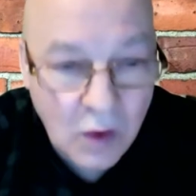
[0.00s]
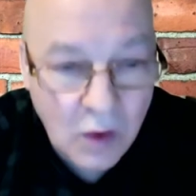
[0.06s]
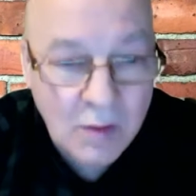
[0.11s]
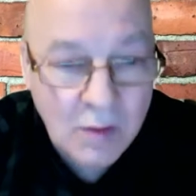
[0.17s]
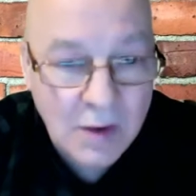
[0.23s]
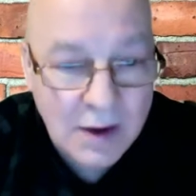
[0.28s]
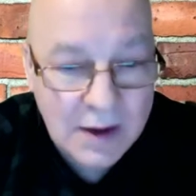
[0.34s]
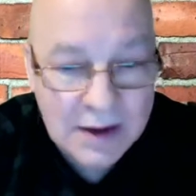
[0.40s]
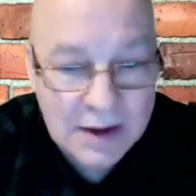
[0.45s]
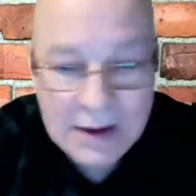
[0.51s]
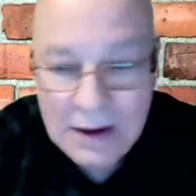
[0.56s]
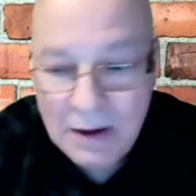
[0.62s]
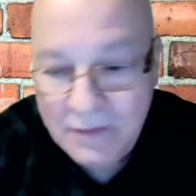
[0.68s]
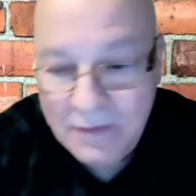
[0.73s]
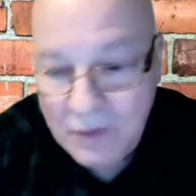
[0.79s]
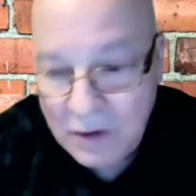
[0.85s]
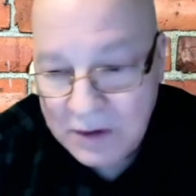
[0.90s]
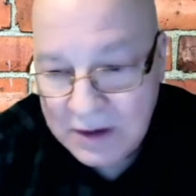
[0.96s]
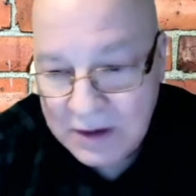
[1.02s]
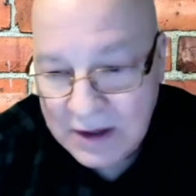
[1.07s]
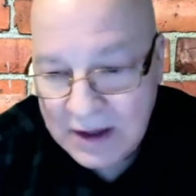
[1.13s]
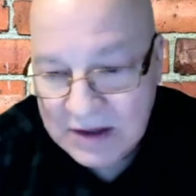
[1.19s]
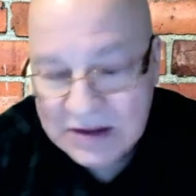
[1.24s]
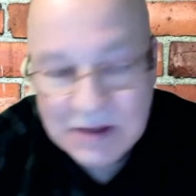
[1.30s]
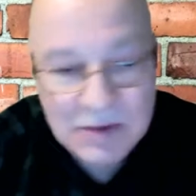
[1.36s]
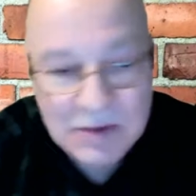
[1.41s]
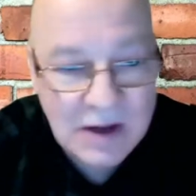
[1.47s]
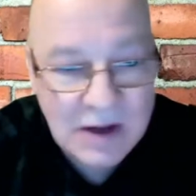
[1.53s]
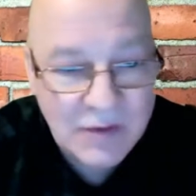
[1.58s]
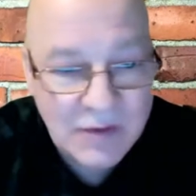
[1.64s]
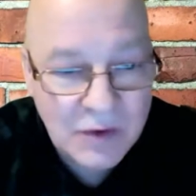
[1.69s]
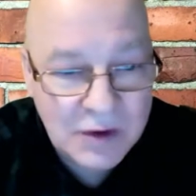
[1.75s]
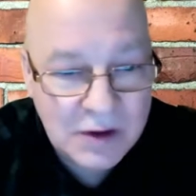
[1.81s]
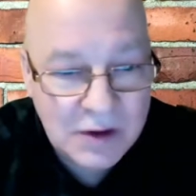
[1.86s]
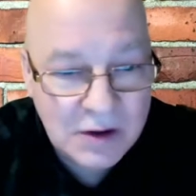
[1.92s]
my uh, of all the guests that we have
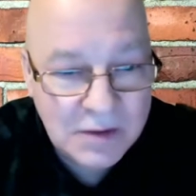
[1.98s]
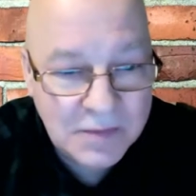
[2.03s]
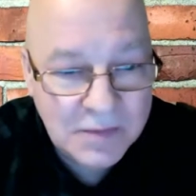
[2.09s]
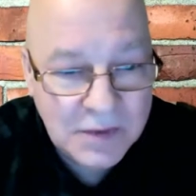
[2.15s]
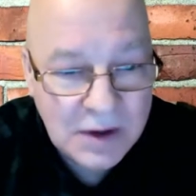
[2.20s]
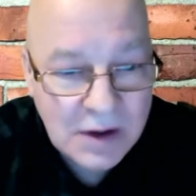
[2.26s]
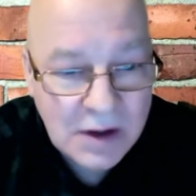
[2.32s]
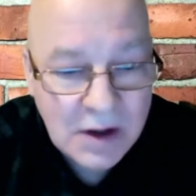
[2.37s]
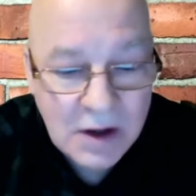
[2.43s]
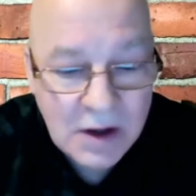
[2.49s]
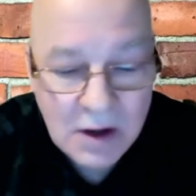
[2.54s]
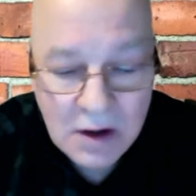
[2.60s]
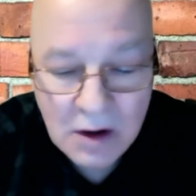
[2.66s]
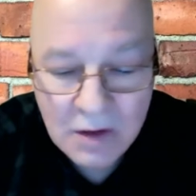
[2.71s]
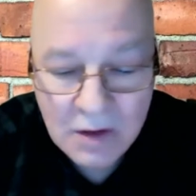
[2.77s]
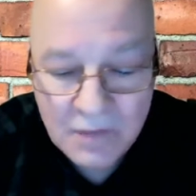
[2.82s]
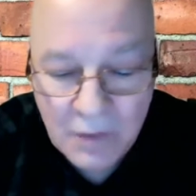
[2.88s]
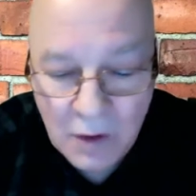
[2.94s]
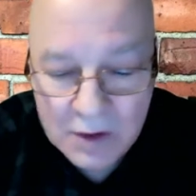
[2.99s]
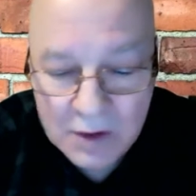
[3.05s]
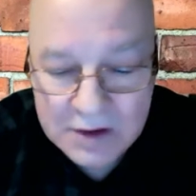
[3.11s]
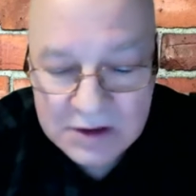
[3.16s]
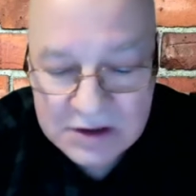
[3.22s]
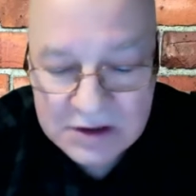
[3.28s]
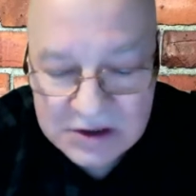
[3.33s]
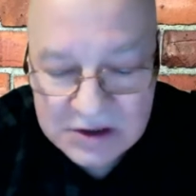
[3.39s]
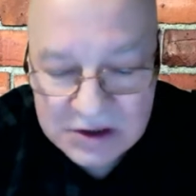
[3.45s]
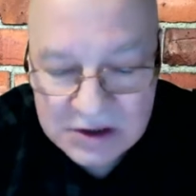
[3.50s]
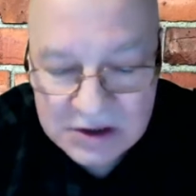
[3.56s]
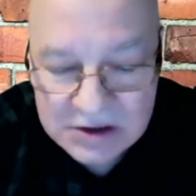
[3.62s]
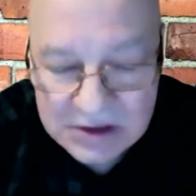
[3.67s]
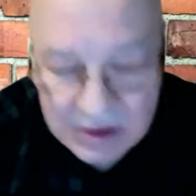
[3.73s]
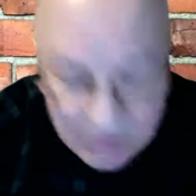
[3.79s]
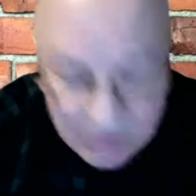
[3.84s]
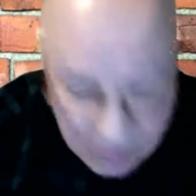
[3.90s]
on here, of all the
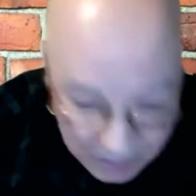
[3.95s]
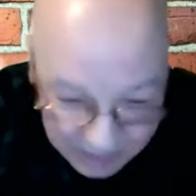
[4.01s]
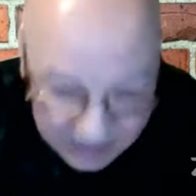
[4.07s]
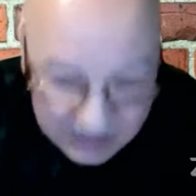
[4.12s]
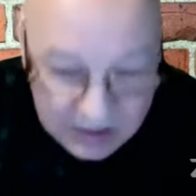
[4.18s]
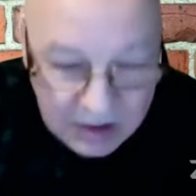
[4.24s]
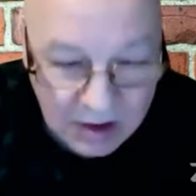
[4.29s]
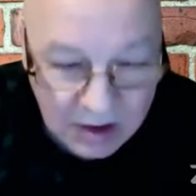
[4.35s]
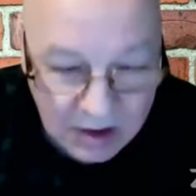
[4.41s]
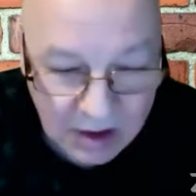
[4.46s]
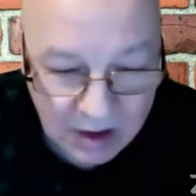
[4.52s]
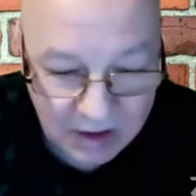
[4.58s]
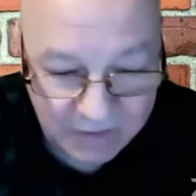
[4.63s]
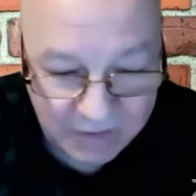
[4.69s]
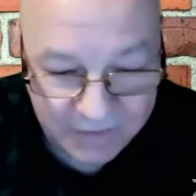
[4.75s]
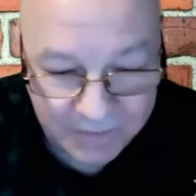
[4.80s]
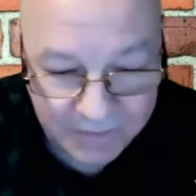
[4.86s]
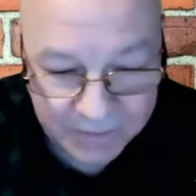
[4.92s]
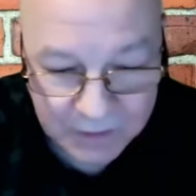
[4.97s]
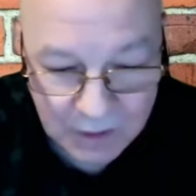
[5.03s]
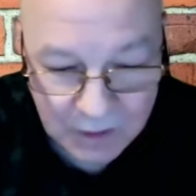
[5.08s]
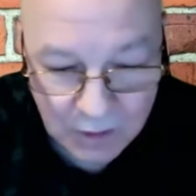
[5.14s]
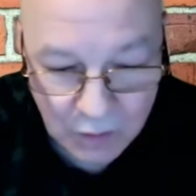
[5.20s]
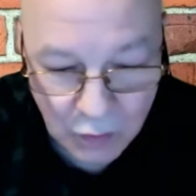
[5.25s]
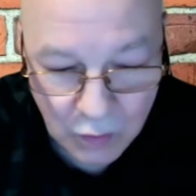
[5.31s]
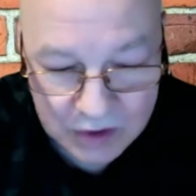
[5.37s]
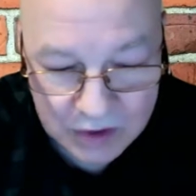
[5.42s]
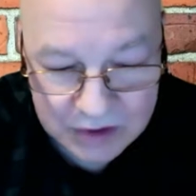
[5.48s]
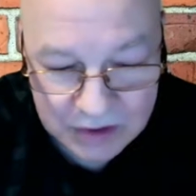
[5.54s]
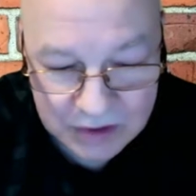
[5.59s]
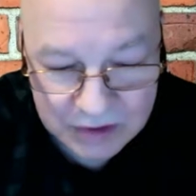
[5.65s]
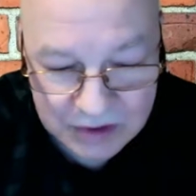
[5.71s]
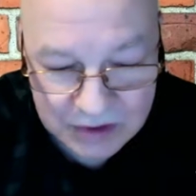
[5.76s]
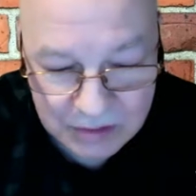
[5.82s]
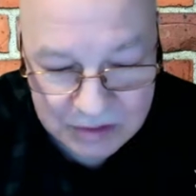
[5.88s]
decisions that you made in your life, what do
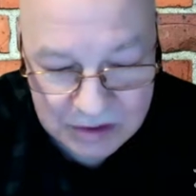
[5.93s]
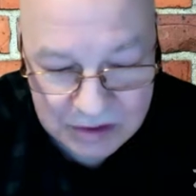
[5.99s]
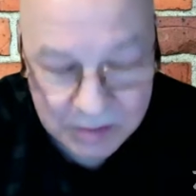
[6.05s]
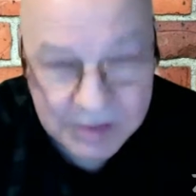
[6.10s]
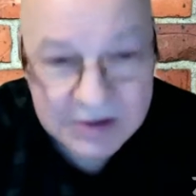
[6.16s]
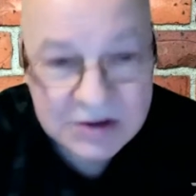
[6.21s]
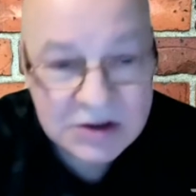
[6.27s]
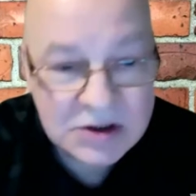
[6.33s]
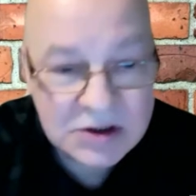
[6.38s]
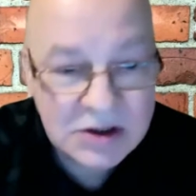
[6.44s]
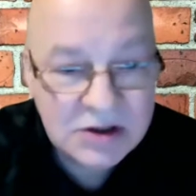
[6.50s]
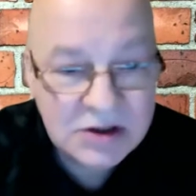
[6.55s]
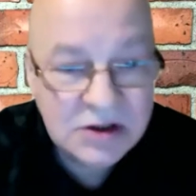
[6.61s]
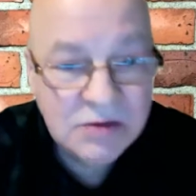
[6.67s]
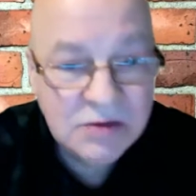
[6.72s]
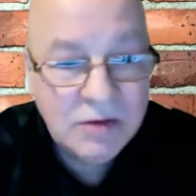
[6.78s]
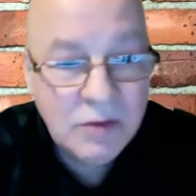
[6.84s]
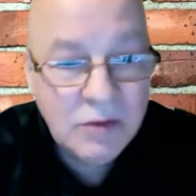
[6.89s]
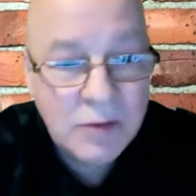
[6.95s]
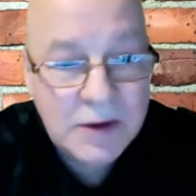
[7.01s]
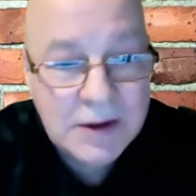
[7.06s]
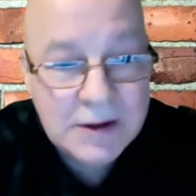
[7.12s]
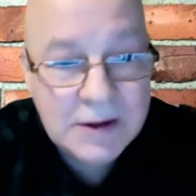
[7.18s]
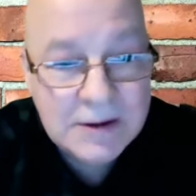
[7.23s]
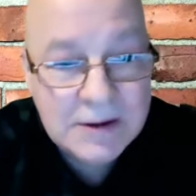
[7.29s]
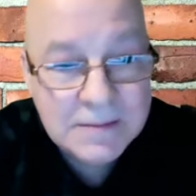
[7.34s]
you think was the best decision you ever made?